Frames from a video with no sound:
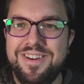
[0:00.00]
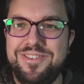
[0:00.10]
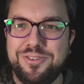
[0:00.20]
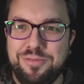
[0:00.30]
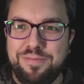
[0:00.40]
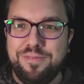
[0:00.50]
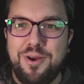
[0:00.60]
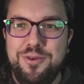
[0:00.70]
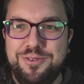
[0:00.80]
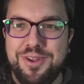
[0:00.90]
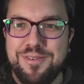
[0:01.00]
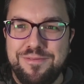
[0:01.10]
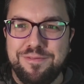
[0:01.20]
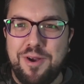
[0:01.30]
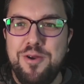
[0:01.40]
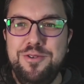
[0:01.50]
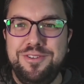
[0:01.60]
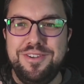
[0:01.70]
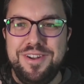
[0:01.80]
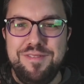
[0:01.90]
Just
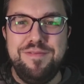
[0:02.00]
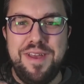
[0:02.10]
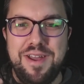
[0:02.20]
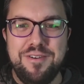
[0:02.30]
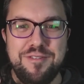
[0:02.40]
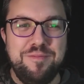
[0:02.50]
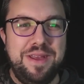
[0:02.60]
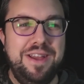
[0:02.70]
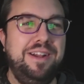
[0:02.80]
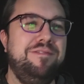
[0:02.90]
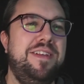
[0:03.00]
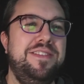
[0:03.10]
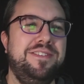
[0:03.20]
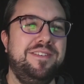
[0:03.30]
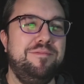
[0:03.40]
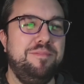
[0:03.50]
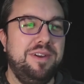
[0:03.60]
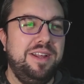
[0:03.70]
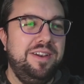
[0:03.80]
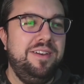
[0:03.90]
frozen in fear of being offensive.
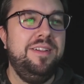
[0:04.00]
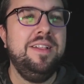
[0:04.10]
Brilliant.